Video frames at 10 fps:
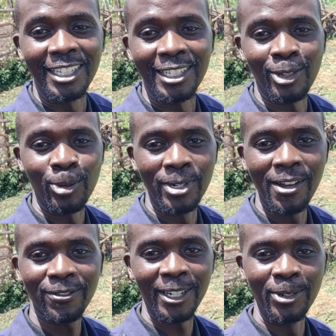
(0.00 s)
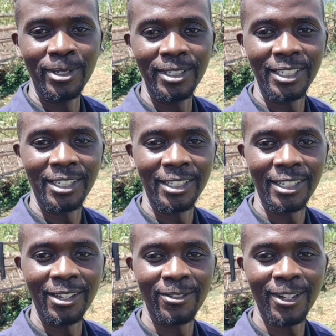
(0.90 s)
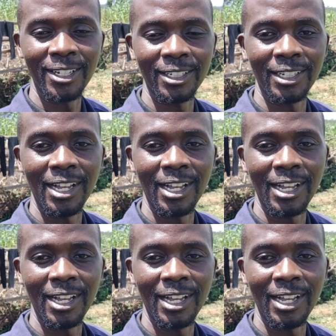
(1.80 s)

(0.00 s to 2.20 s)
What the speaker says: So good afternoon, everyone.